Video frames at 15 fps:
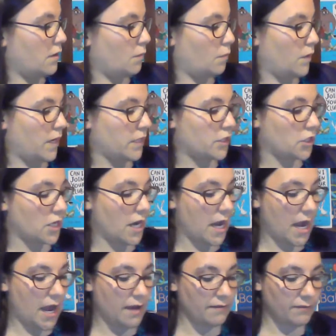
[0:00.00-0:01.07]
which
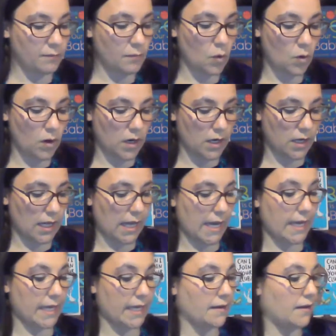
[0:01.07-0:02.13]
have more
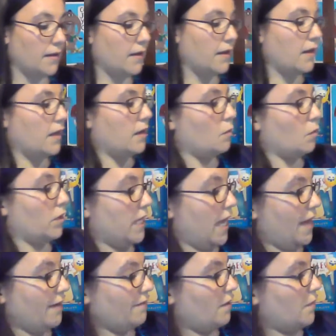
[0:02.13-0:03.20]
they
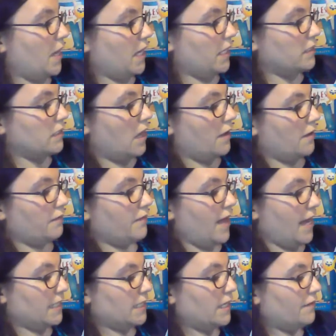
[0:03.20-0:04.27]
have a mix of
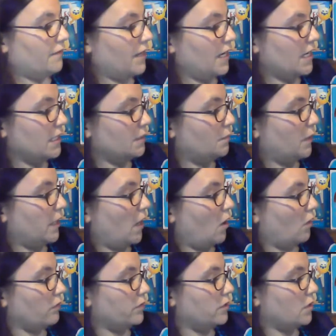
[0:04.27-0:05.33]
activities, but
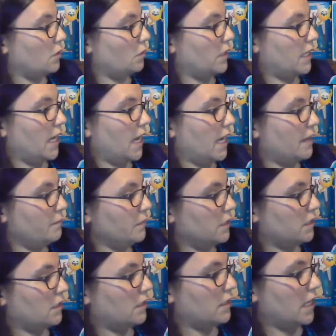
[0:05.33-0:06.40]
also
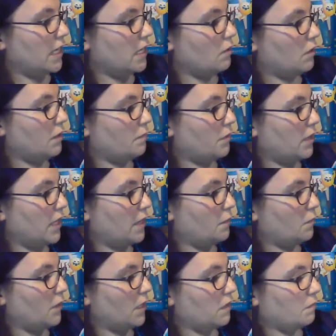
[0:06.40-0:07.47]
games that you can play
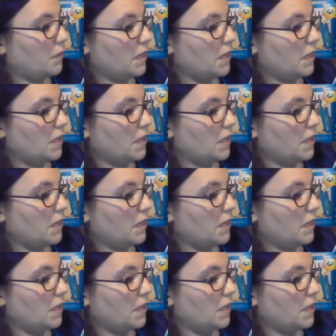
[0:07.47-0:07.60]
with